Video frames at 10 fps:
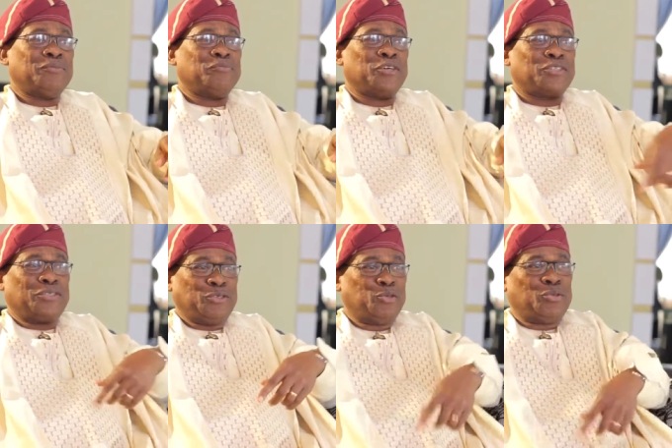
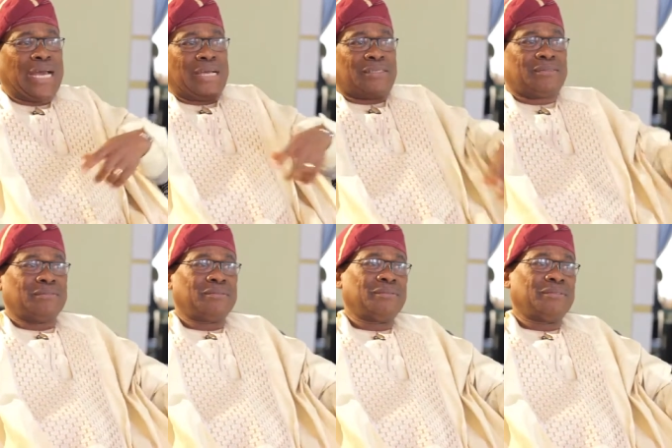must do that.
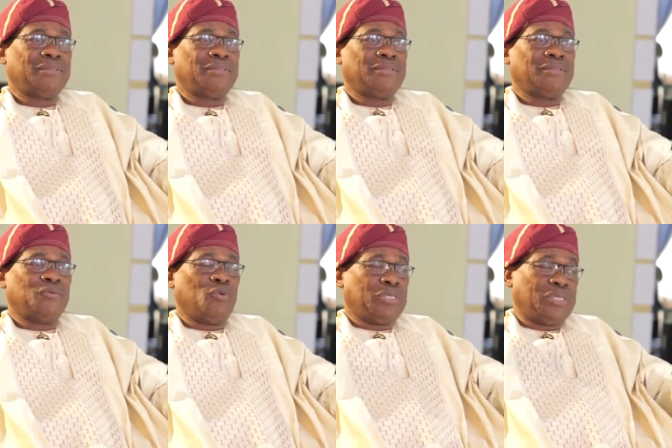
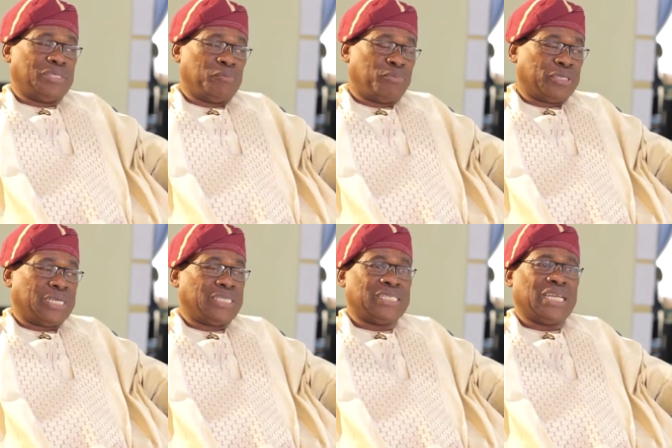What is
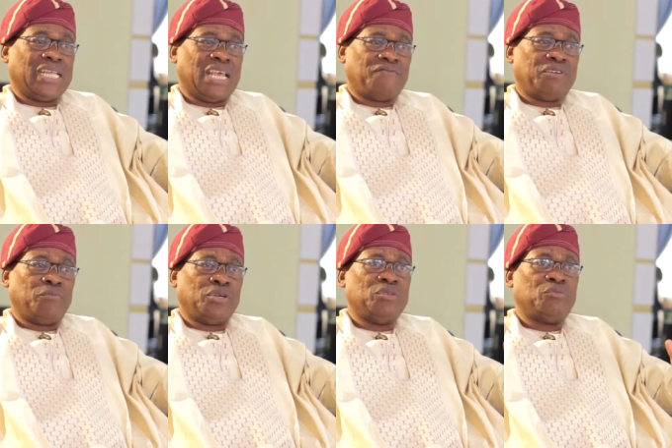important is that
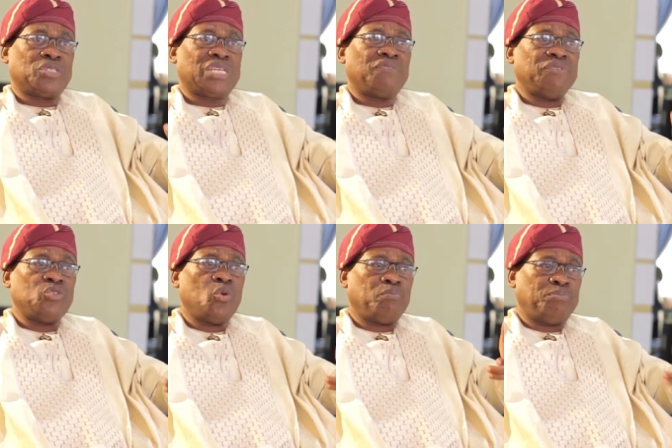everybody must have
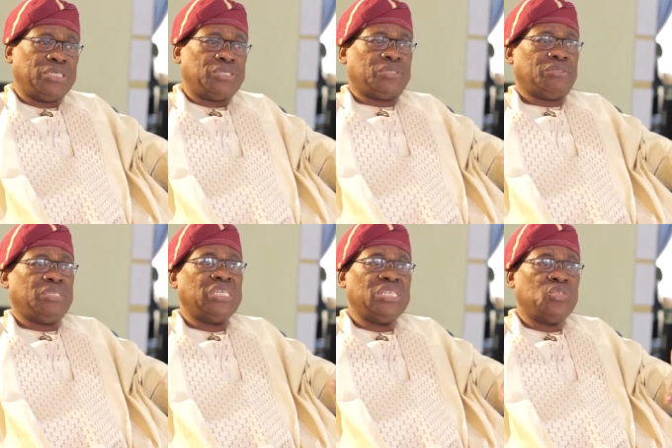his own peace
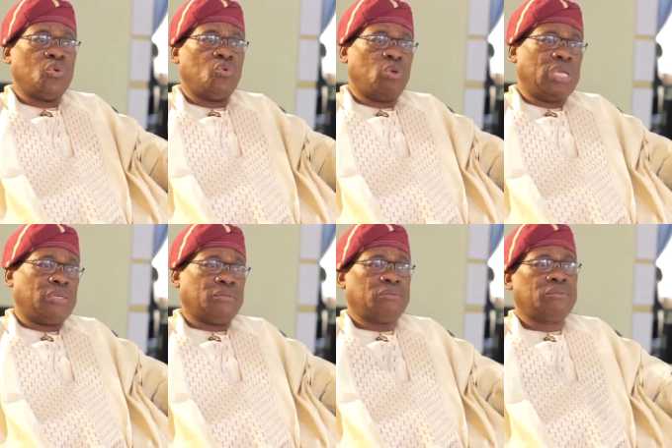in his own way.
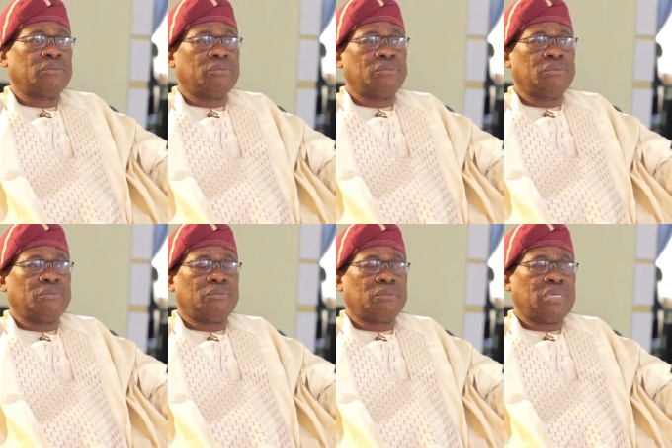
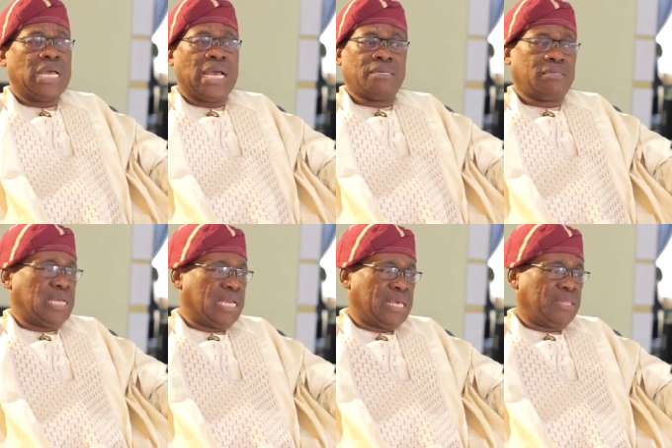And,
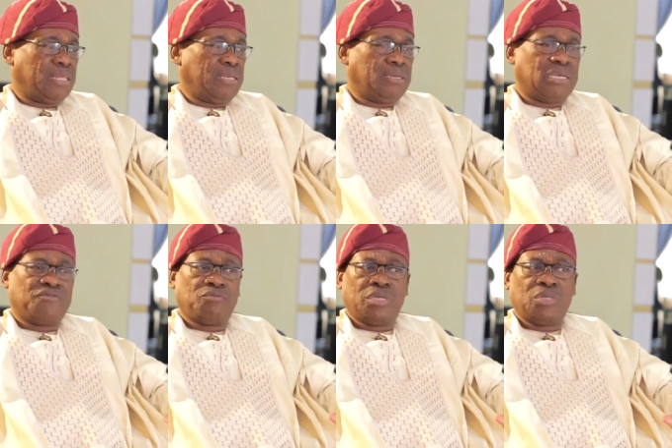and I think
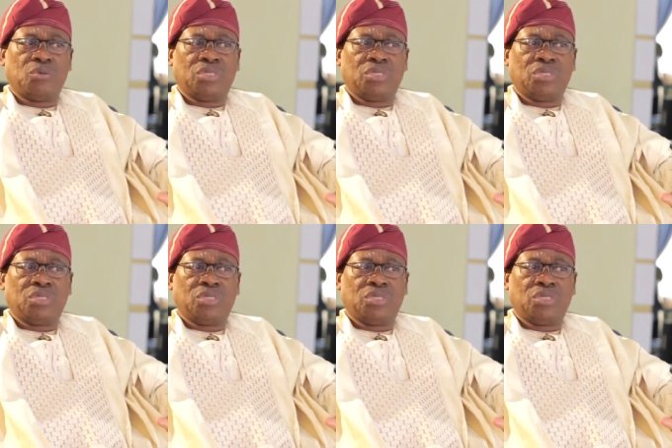everybody who